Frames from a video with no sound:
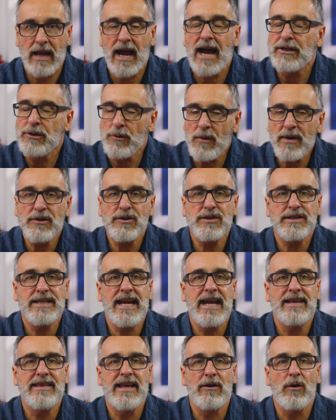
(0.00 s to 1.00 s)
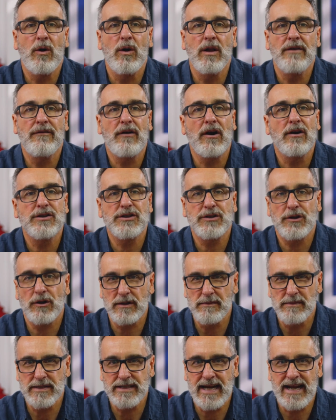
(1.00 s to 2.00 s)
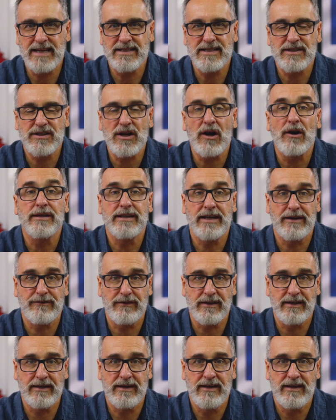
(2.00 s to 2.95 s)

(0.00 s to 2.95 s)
I do understand that all of our circumstances are different.